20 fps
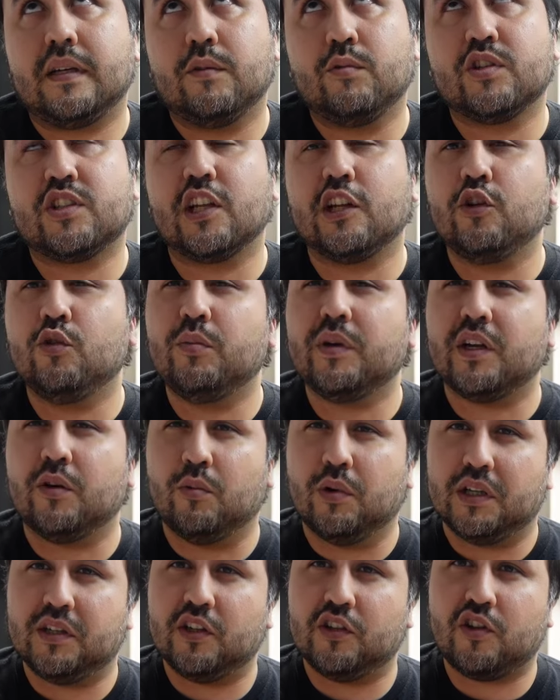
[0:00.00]
was the Lumina
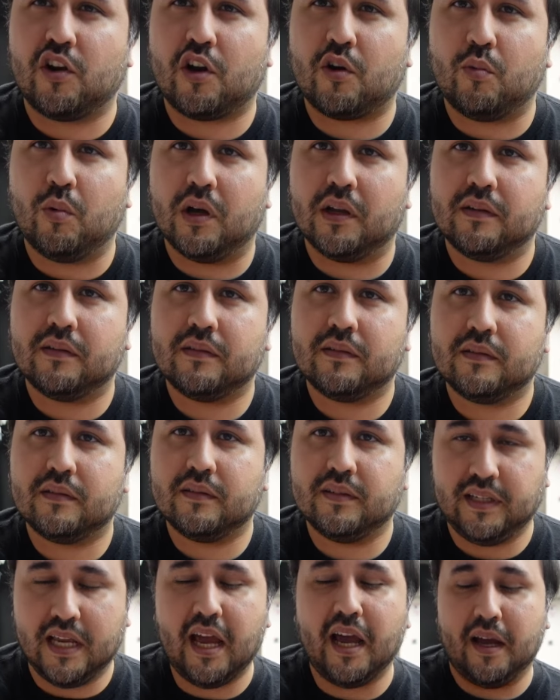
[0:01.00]
one, the dark the one. dark
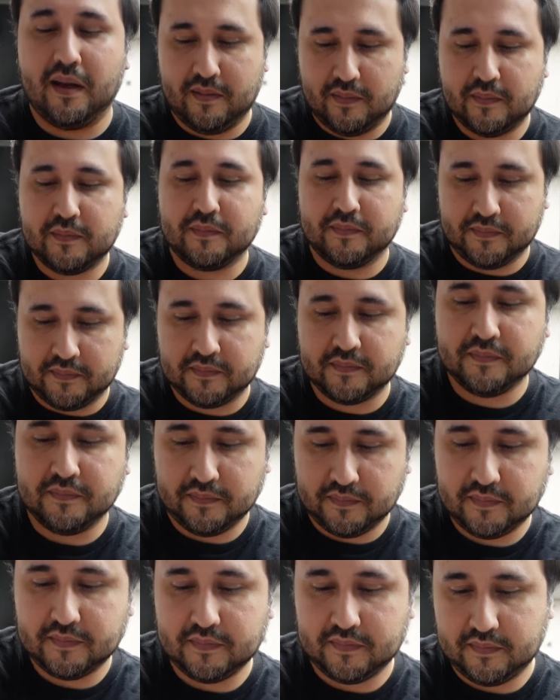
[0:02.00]
Twilight yeah. Lumina, yeah,
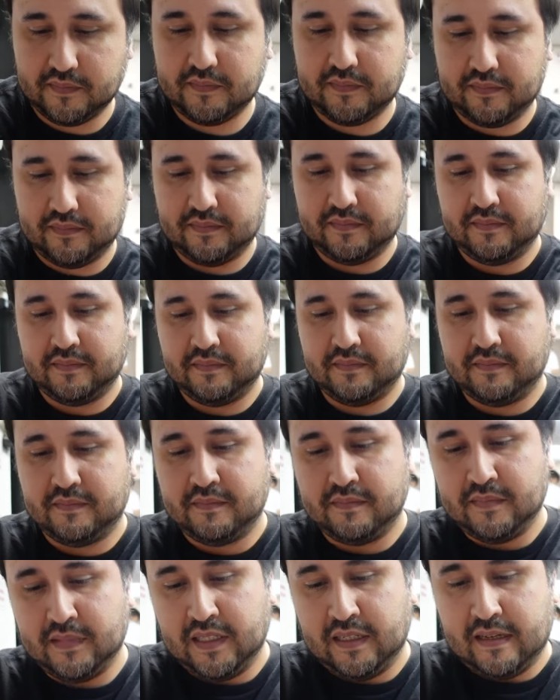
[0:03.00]
yeah,
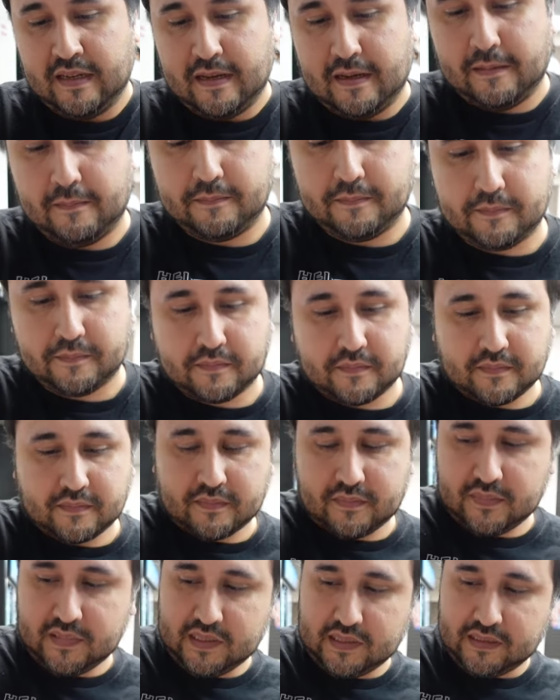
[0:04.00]
yeah. See, he did it to me,
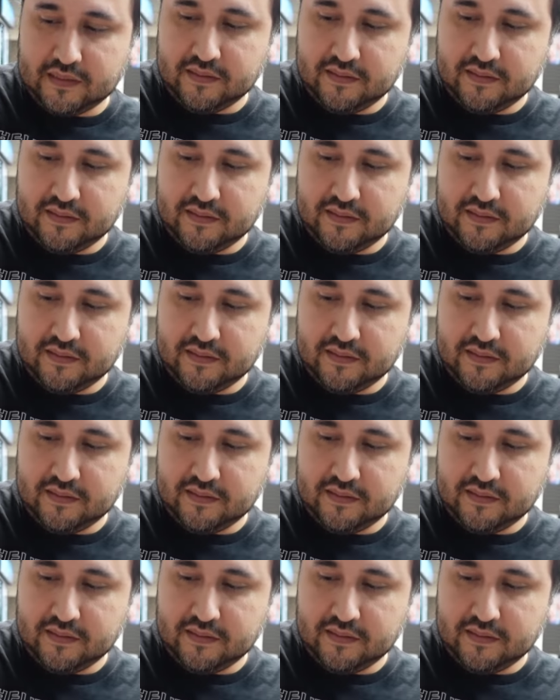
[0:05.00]
guys. I